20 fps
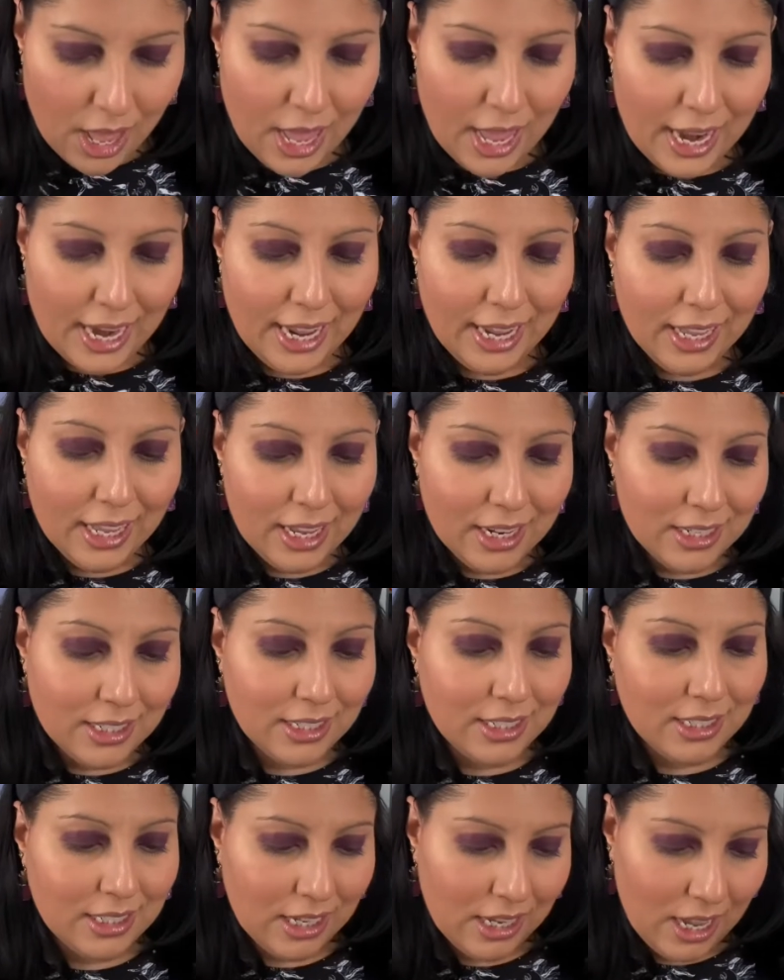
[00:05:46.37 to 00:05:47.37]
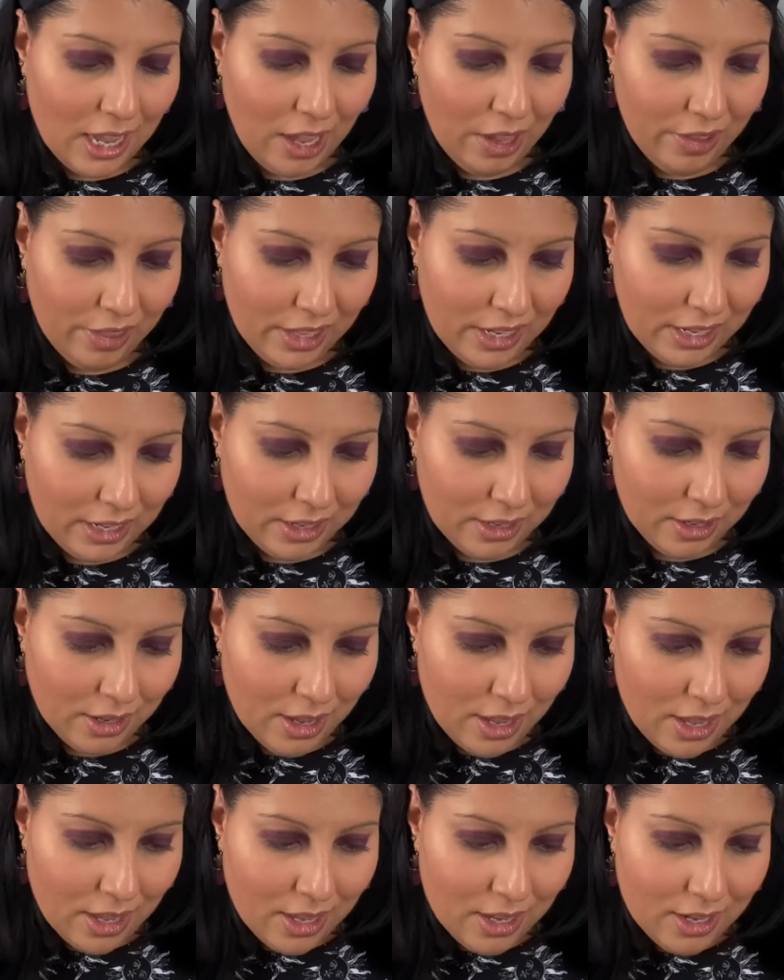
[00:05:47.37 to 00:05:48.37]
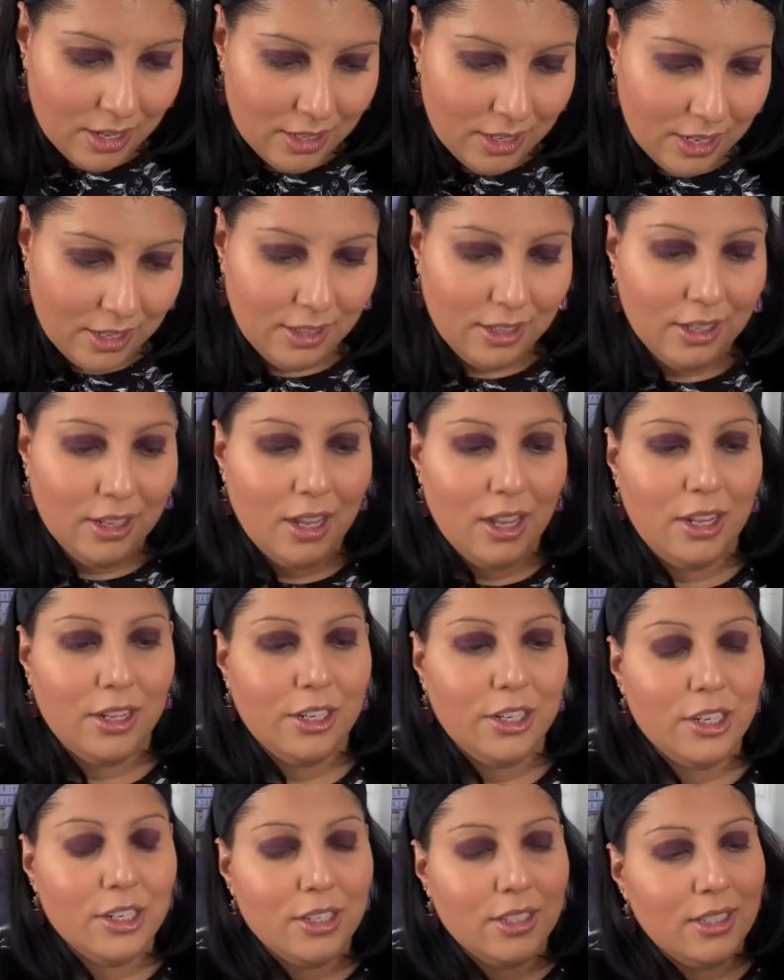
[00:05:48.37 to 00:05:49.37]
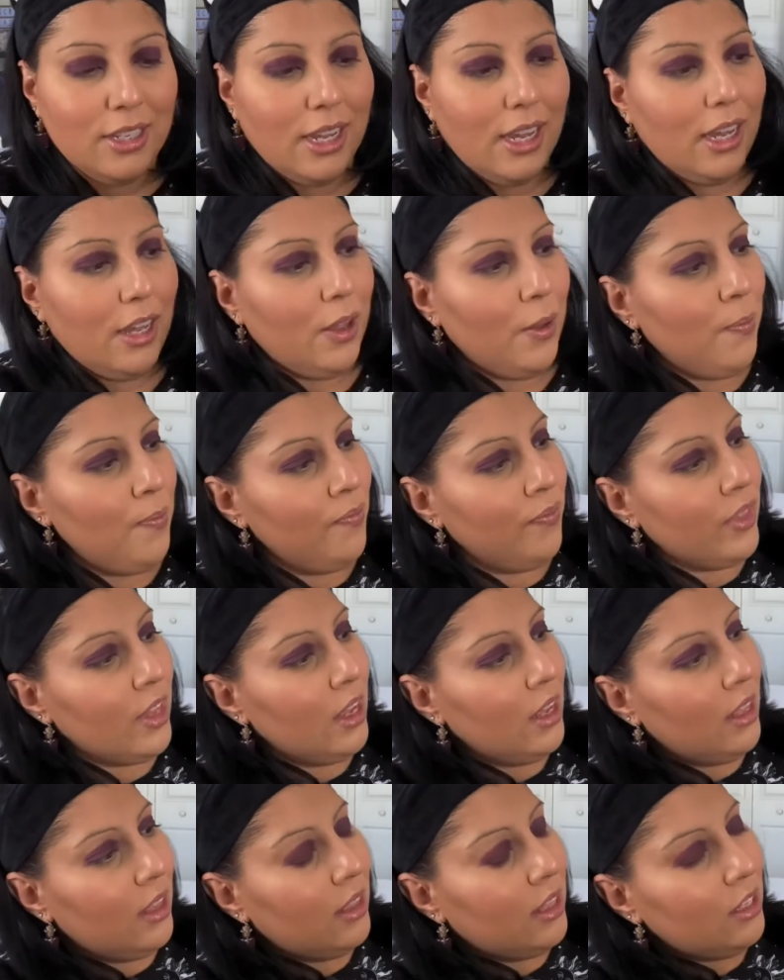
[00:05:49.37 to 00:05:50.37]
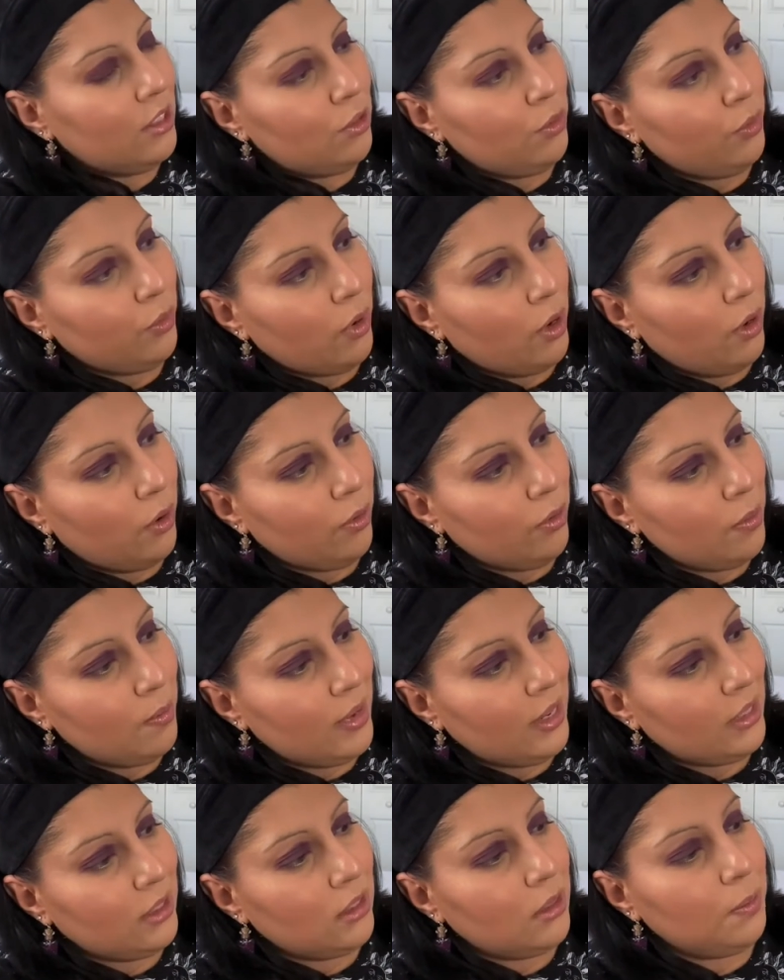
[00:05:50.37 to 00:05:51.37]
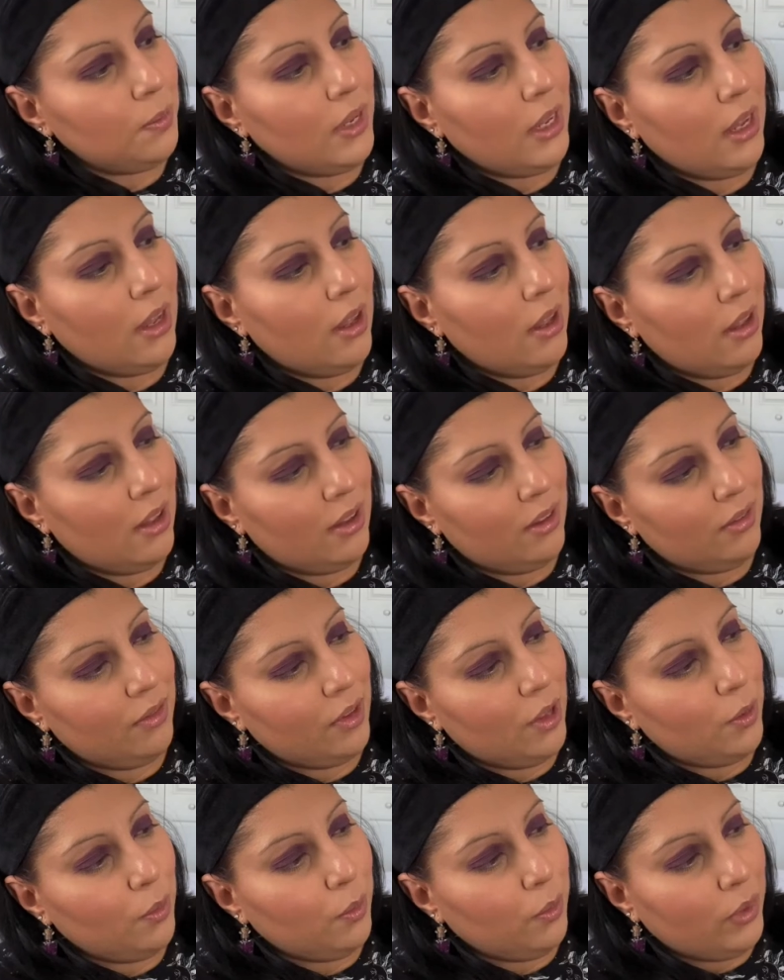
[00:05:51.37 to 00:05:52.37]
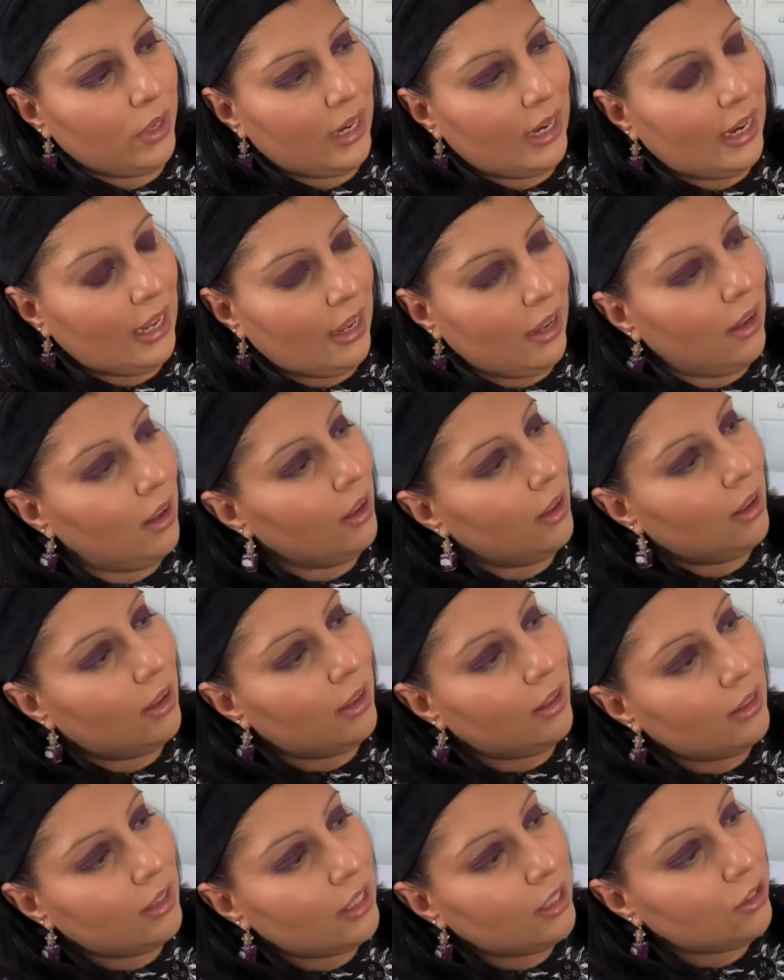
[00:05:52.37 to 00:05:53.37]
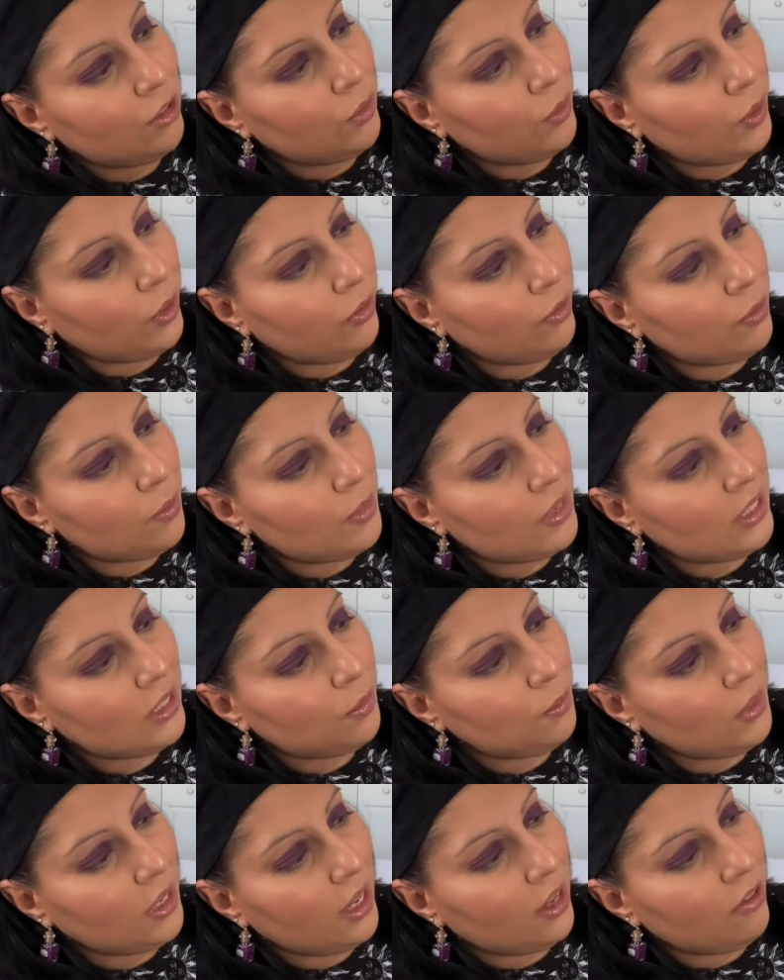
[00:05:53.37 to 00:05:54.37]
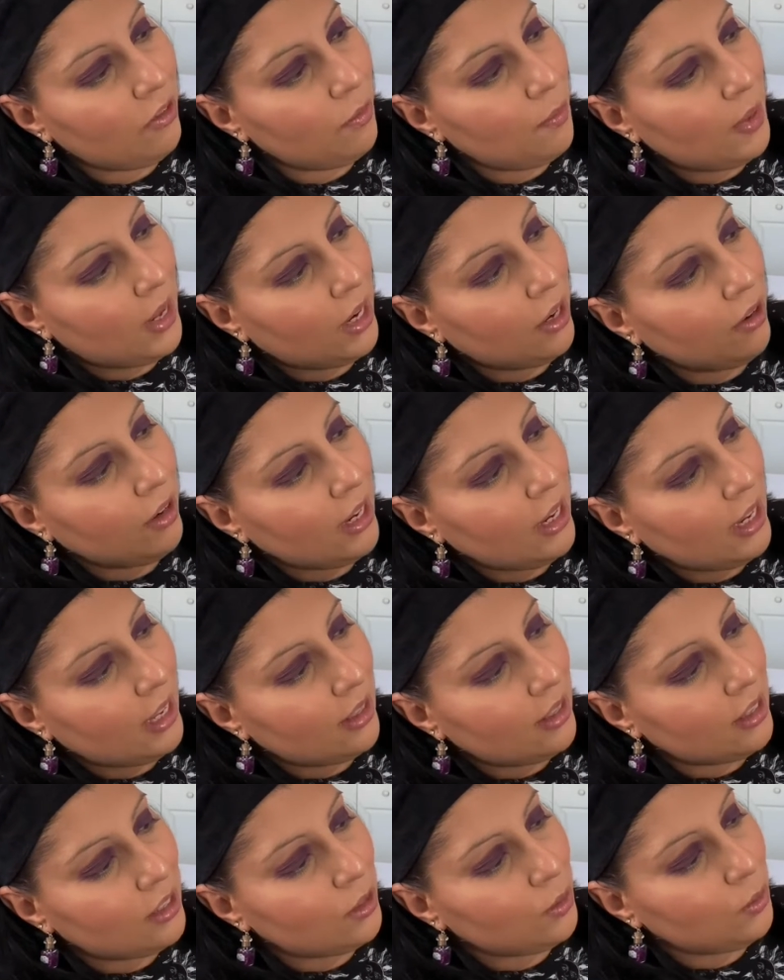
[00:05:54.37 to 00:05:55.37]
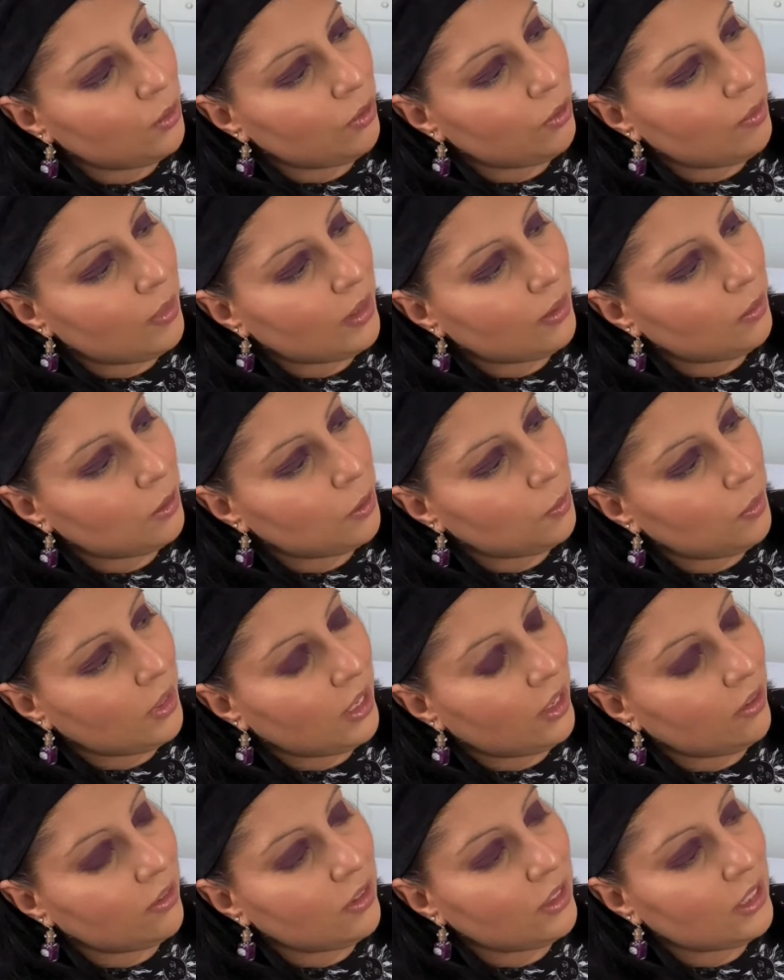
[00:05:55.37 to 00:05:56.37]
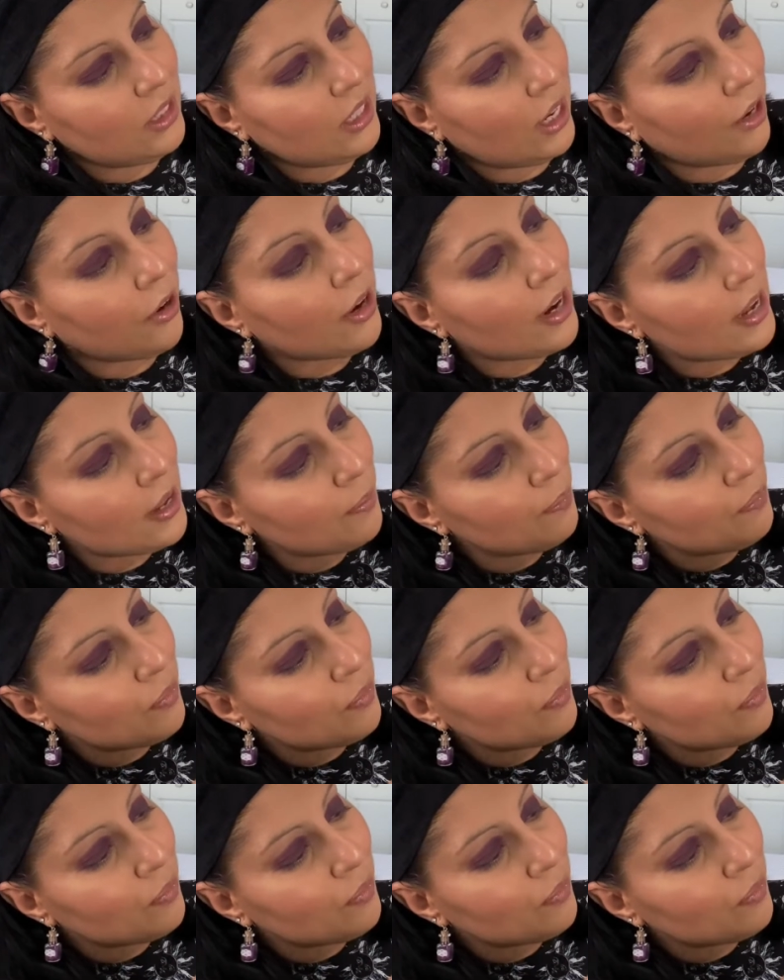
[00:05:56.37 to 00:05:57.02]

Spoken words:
And I kind of see how they did the colors. Like, this row reminds me of Winnie, this row reminds me of Mary, and this one reminds me of Sarah.